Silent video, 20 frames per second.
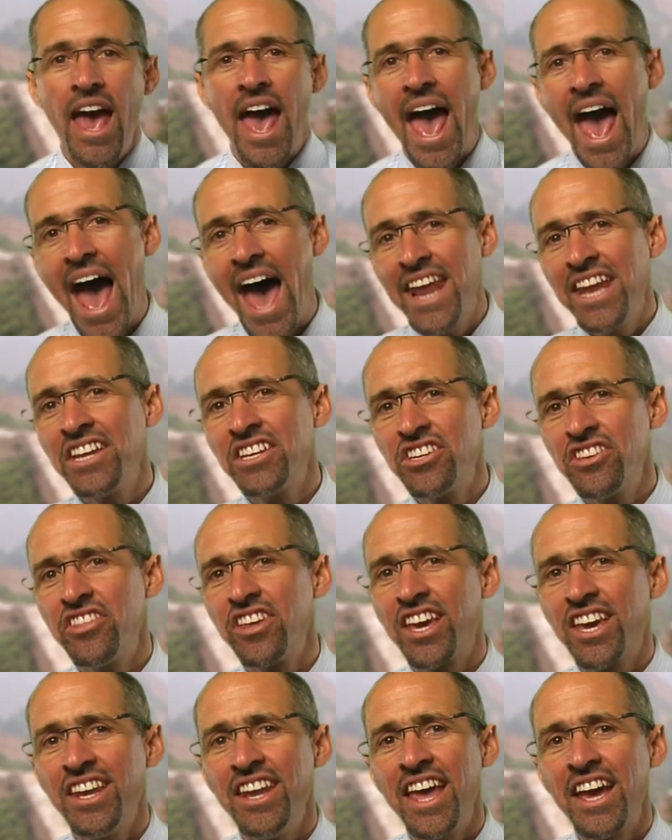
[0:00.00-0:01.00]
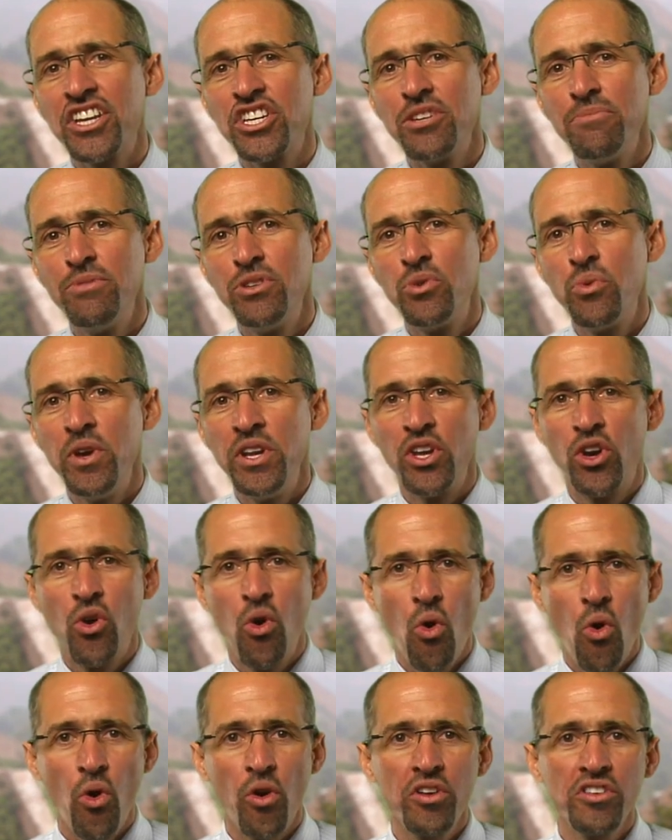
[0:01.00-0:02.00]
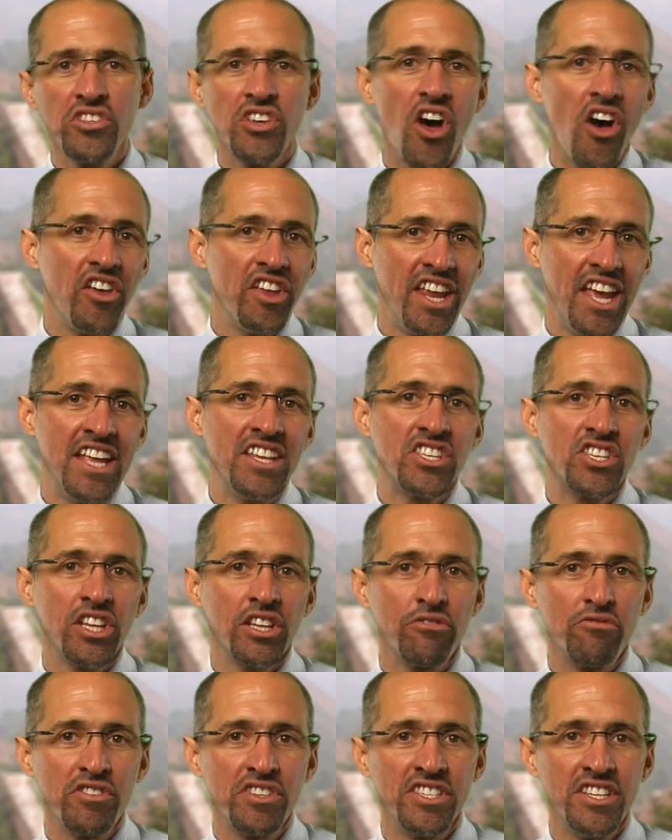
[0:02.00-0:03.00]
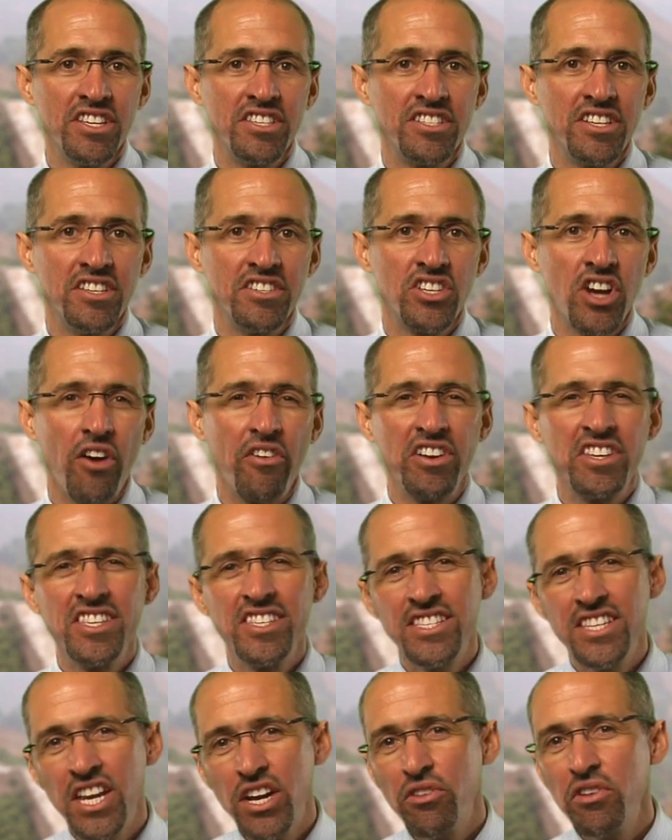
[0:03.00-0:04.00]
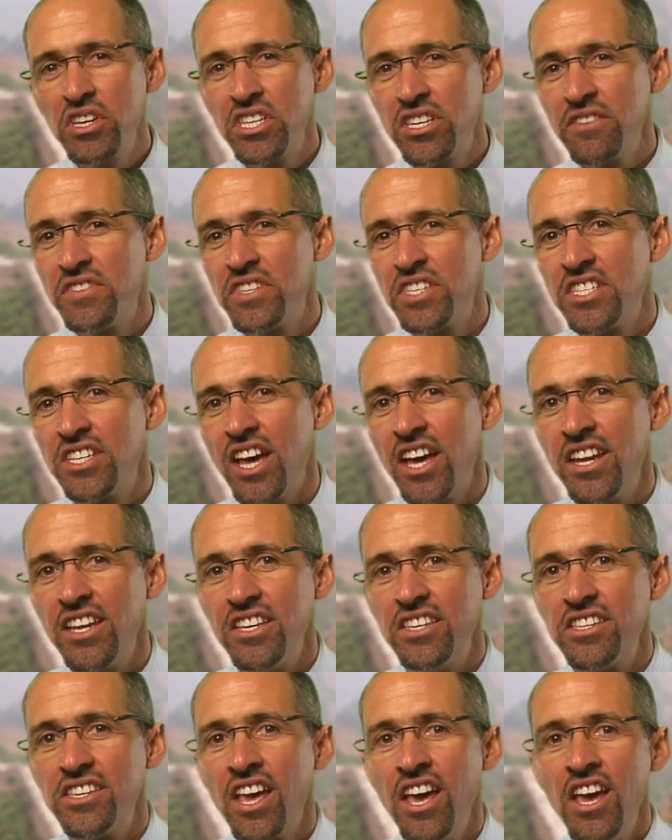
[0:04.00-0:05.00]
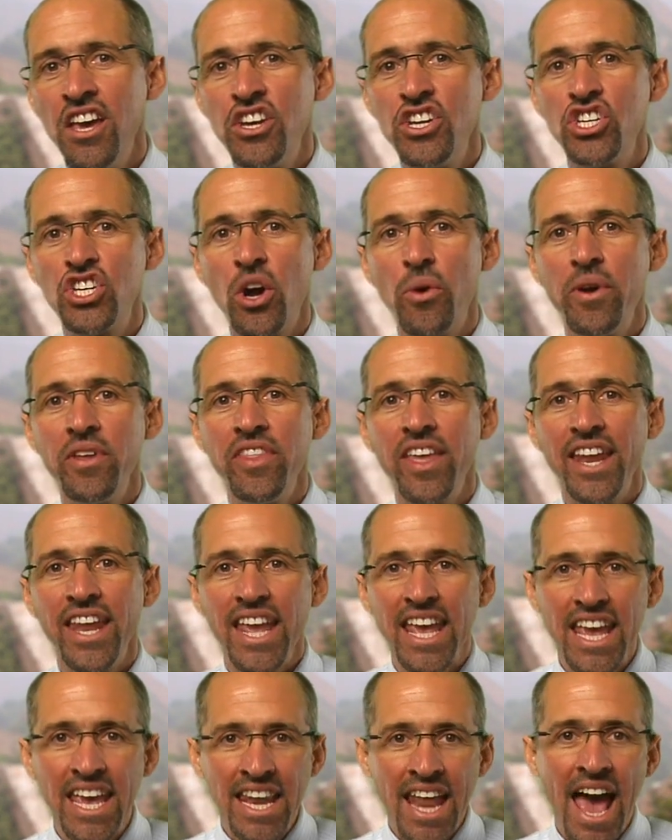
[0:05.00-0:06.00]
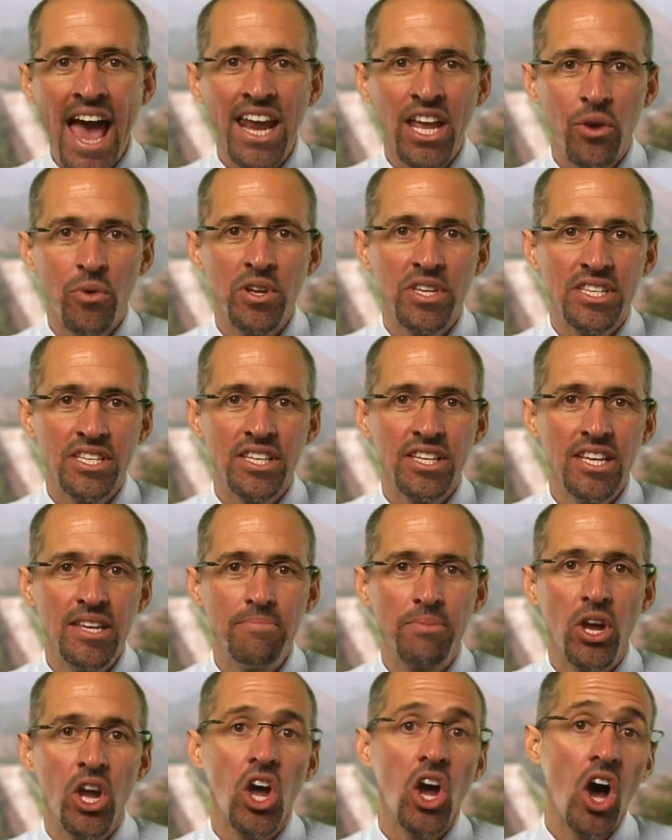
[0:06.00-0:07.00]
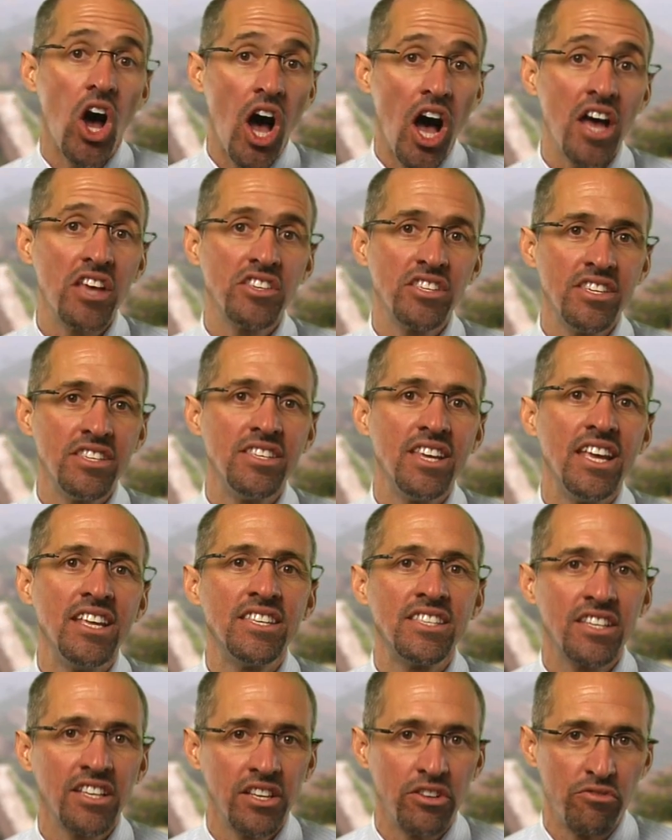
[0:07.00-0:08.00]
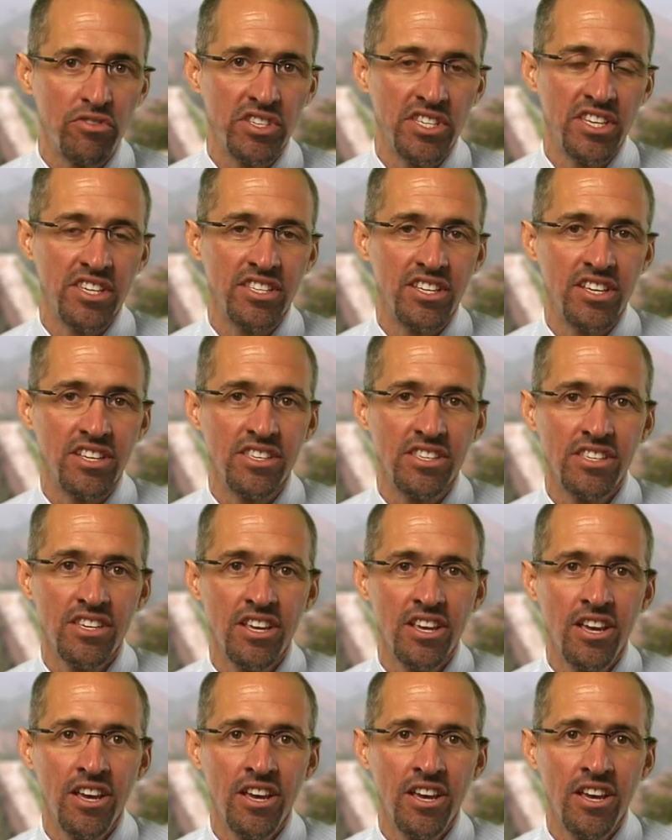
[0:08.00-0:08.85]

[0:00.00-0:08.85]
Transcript: Adding to the connection between cortisol and insulin resistance are a series of studies showing that inadequate sleep causes insulin resistance.